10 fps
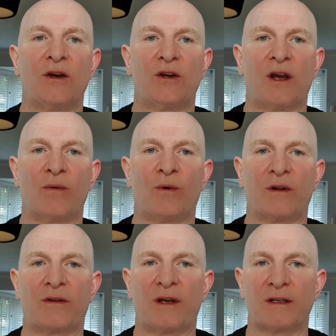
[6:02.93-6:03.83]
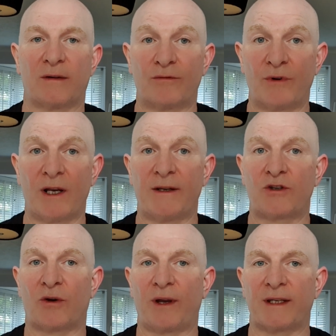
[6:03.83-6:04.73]
One of the things I really
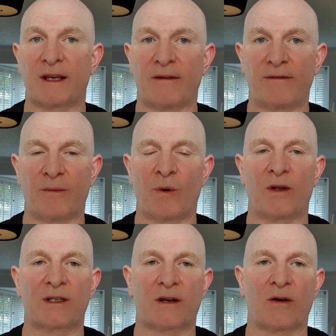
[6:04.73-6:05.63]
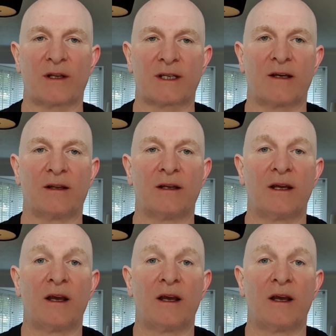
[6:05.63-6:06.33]
enjoy is seeing football at Stonards Hill,